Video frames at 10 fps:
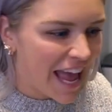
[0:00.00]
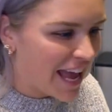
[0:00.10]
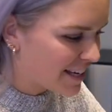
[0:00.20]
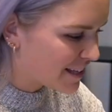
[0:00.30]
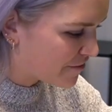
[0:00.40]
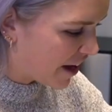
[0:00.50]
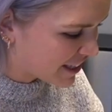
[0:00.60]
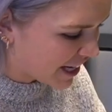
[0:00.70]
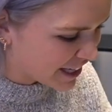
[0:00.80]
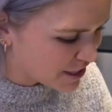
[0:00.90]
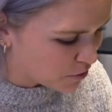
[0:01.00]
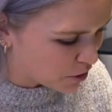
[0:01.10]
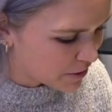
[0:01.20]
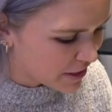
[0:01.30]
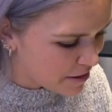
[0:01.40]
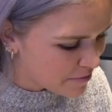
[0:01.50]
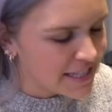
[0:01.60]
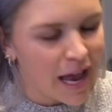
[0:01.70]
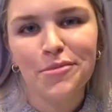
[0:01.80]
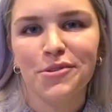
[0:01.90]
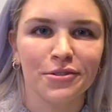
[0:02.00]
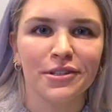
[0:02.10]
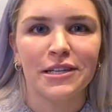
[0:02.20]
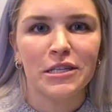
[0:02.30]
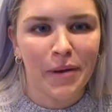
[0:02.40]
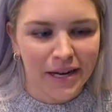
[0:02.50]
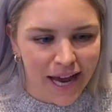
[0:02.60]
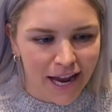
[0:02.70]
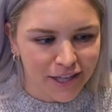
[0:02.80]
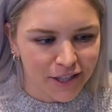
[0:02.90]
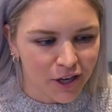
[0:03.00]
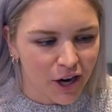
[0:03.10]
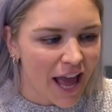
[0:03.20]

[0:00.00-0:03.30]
and the fact that I get to work with them is absolutely spectacular.